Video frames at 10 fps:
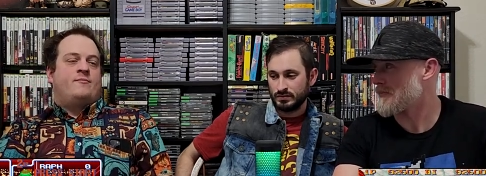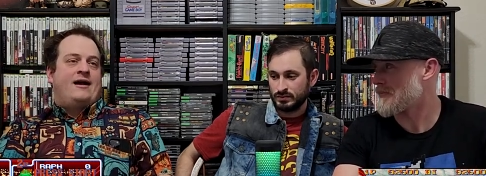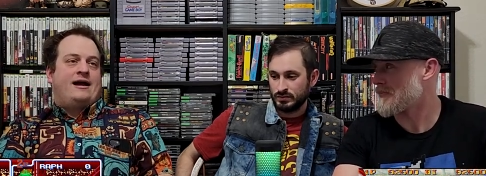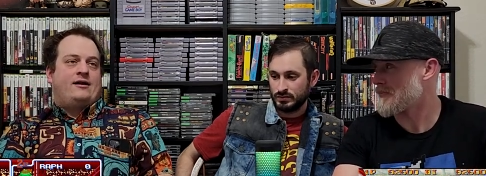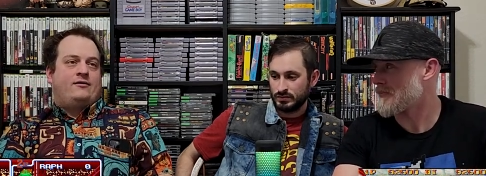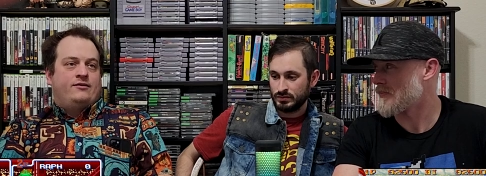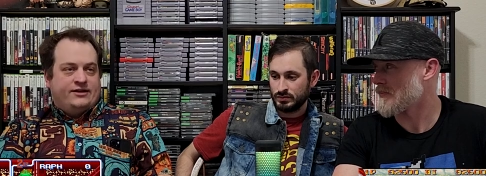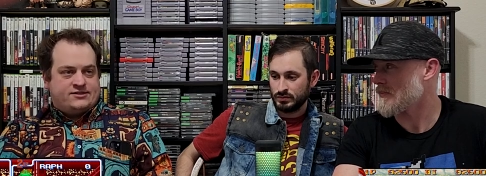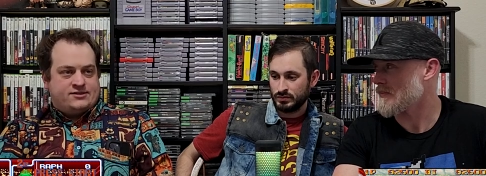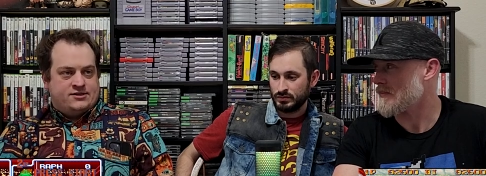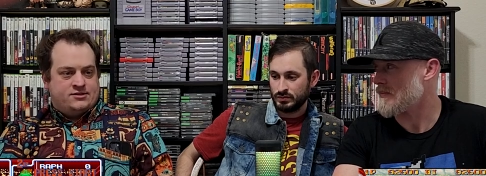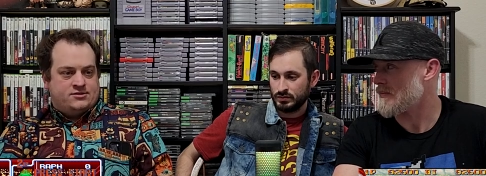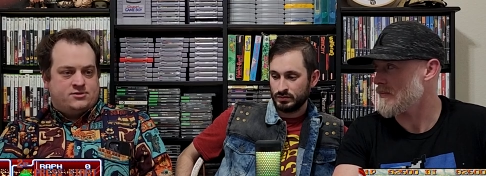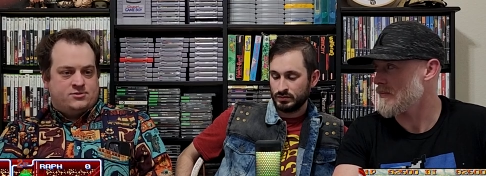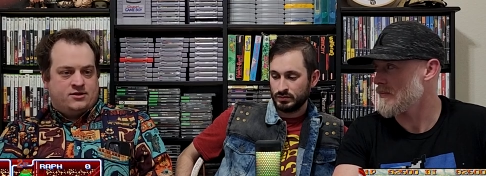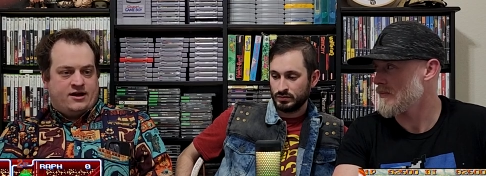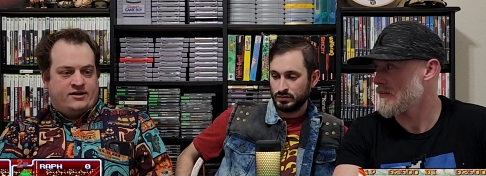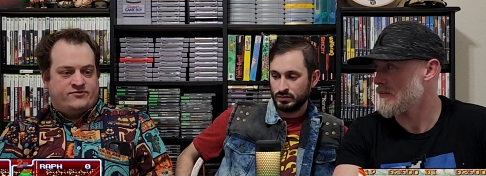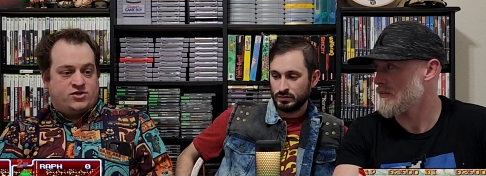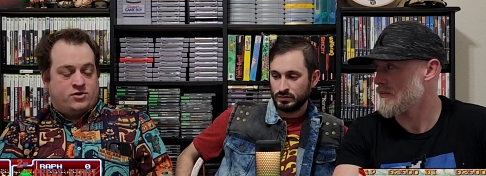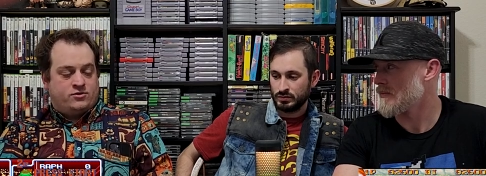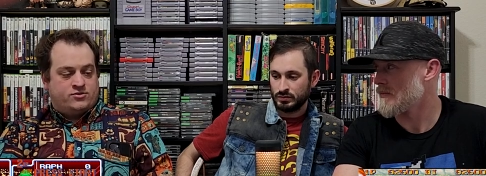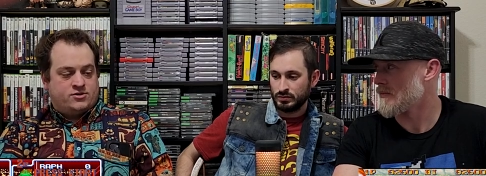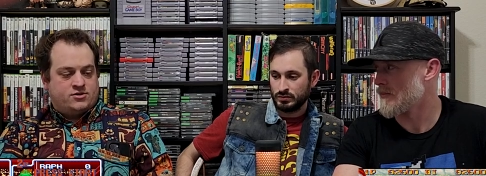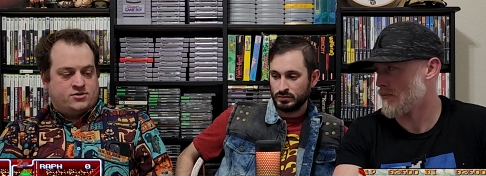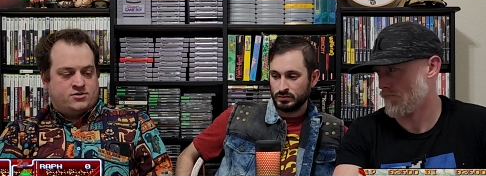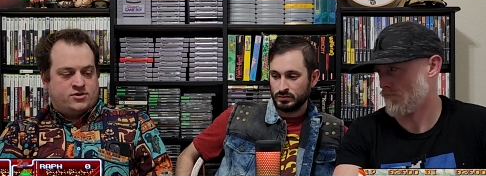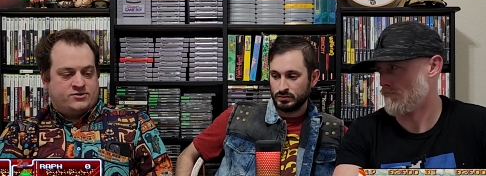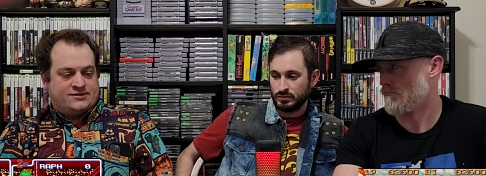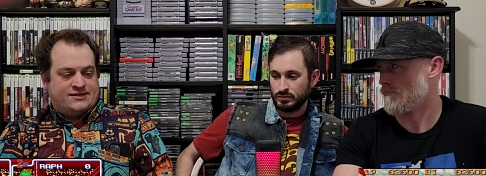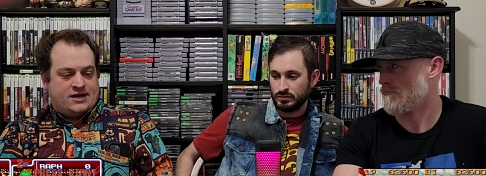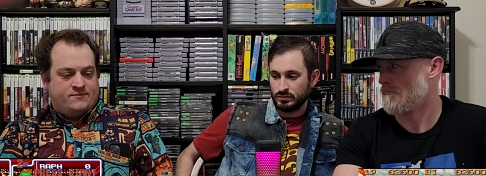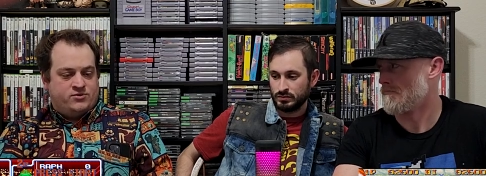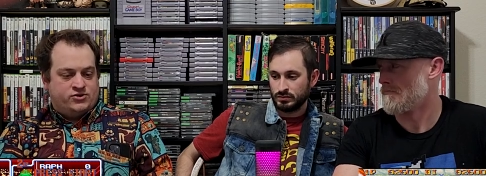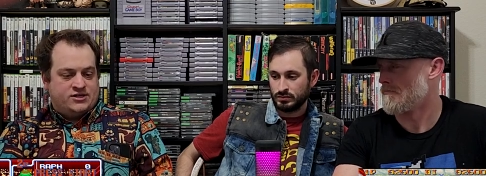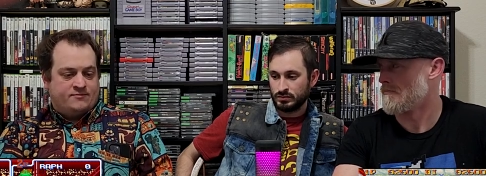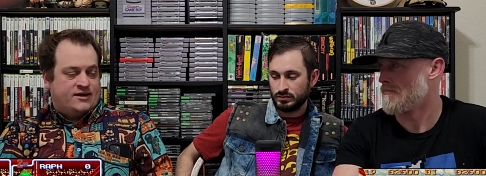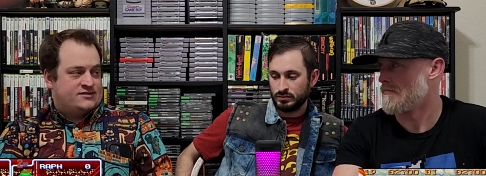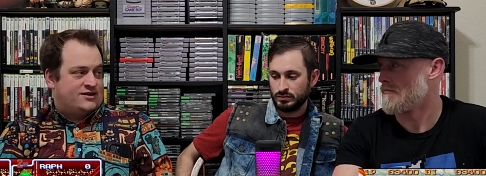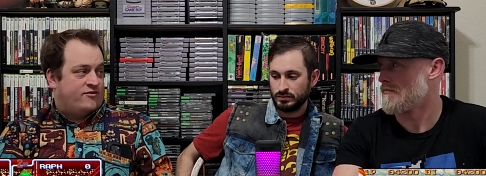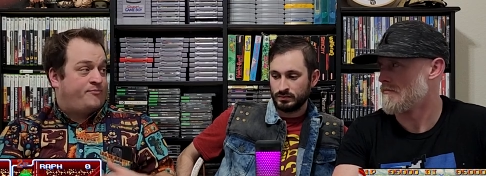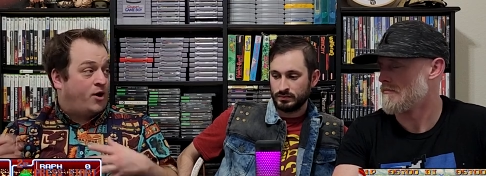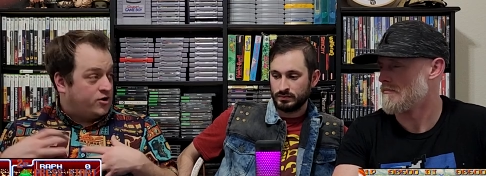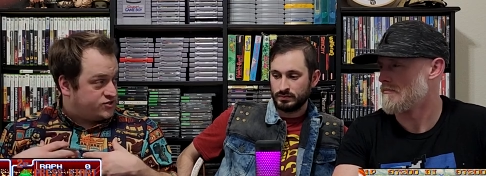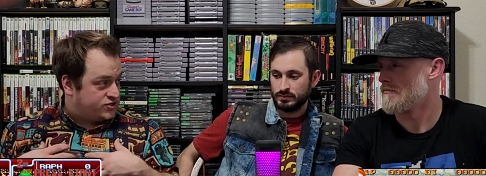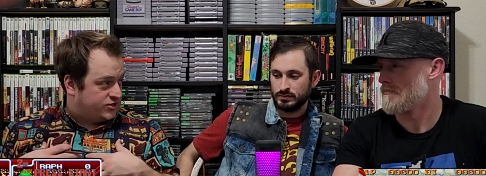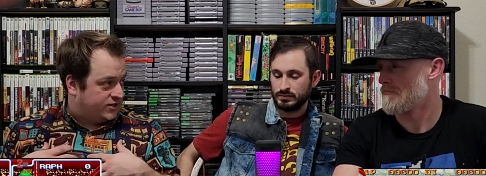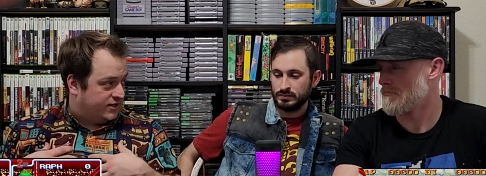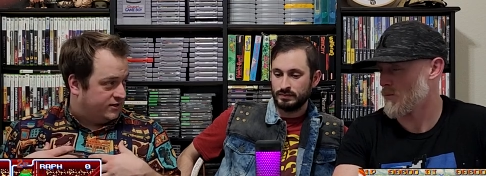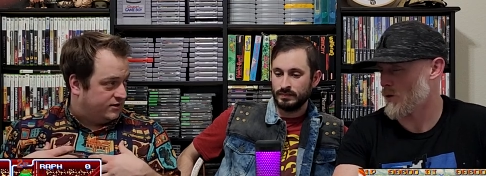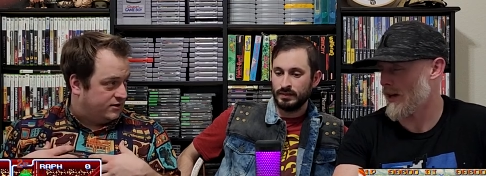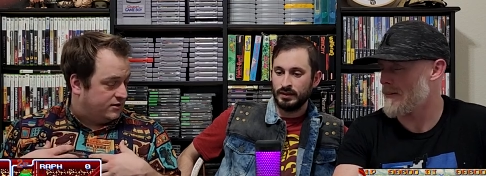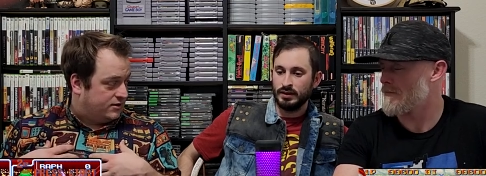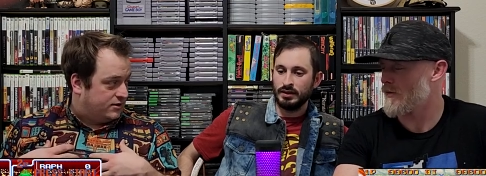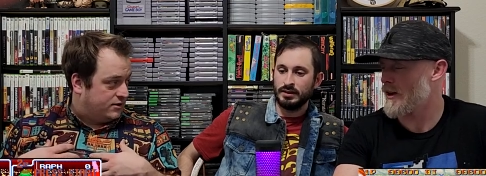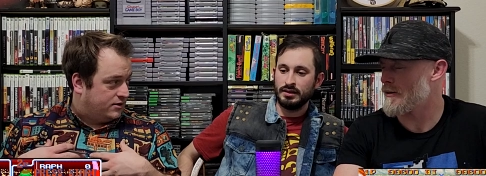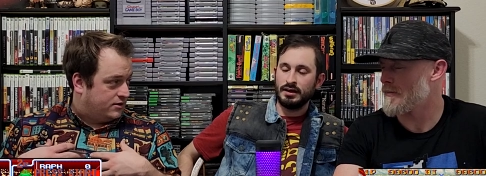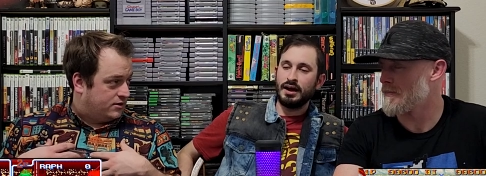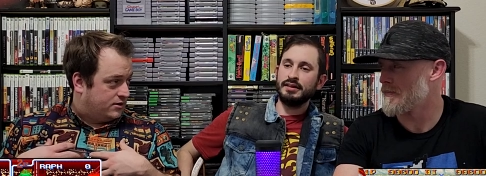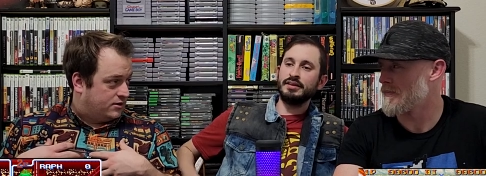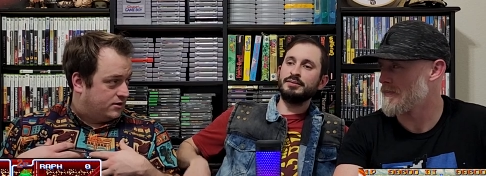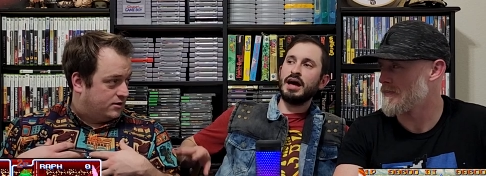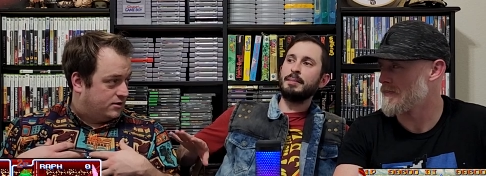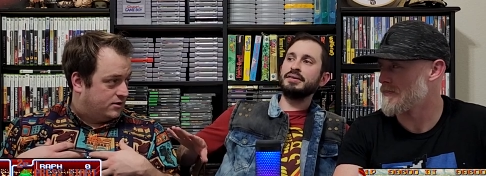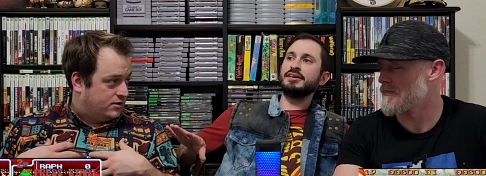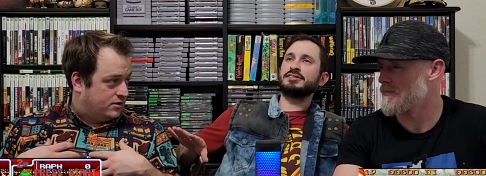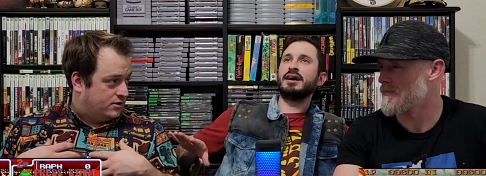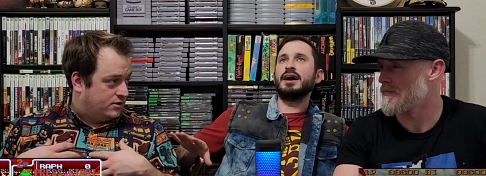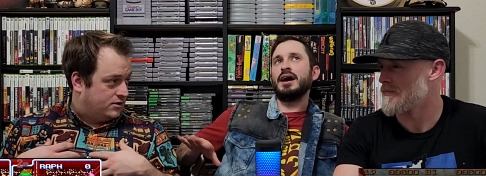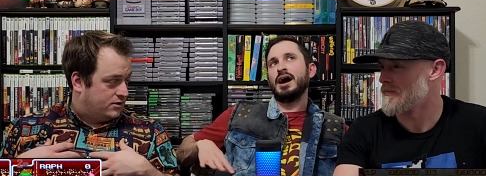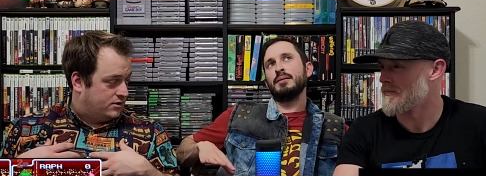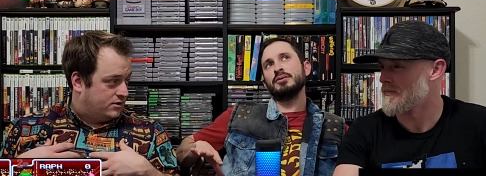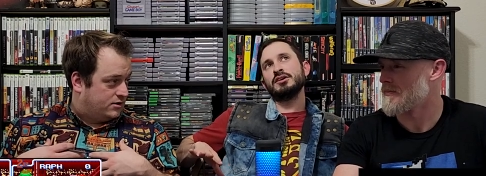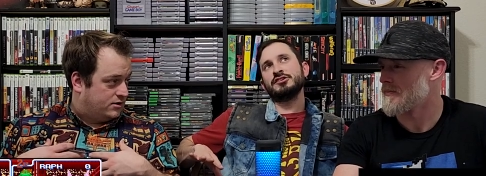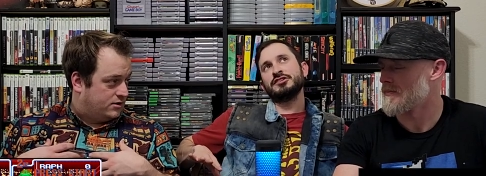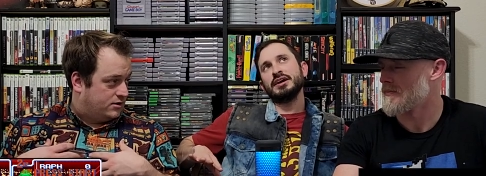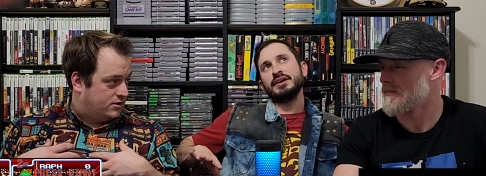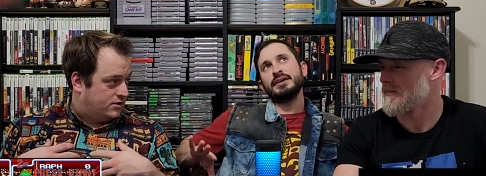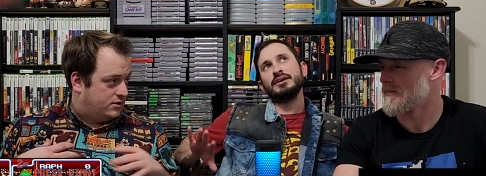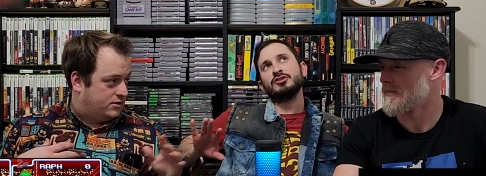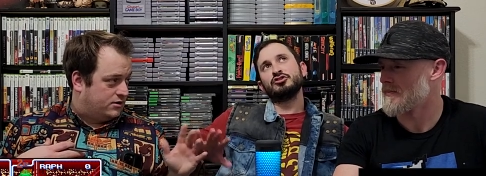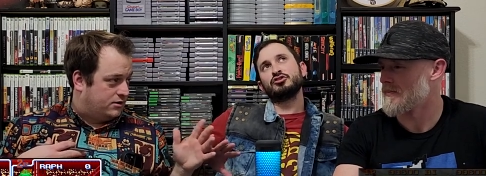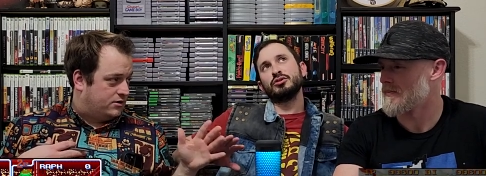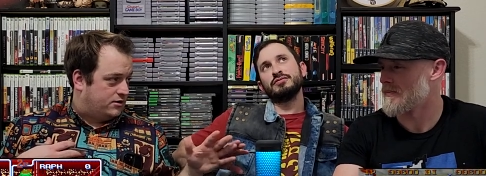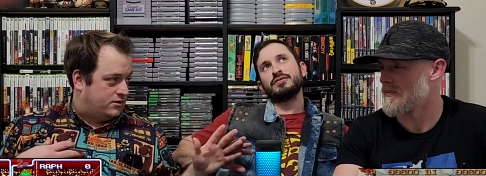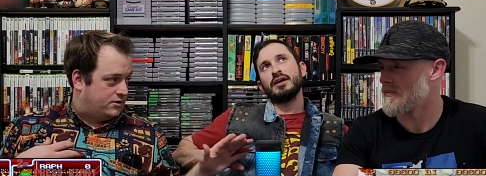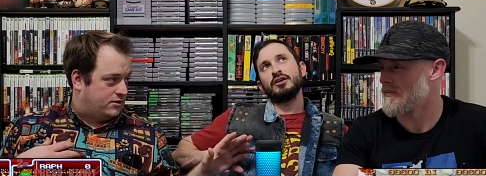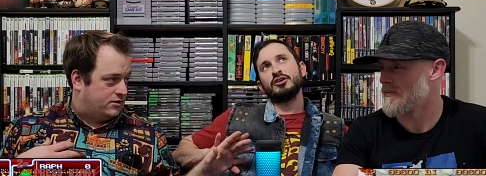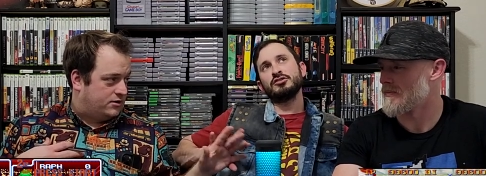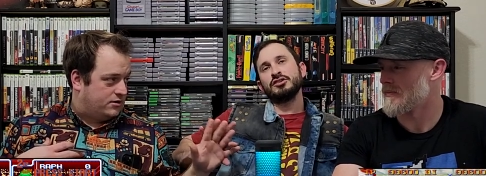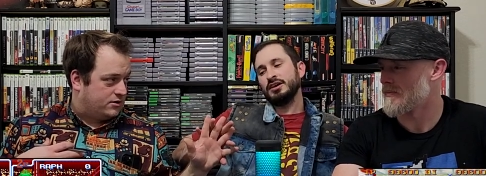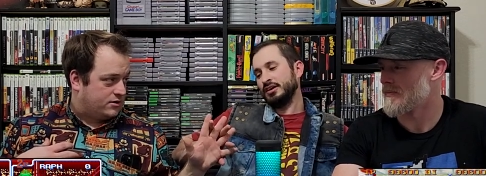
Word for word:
Speaker 1: going back and listening to a lot of turtle turtles and time music myself personally. Okay, fair.
Speaker 2: I look. How about this? I'm gonna say Street Fighters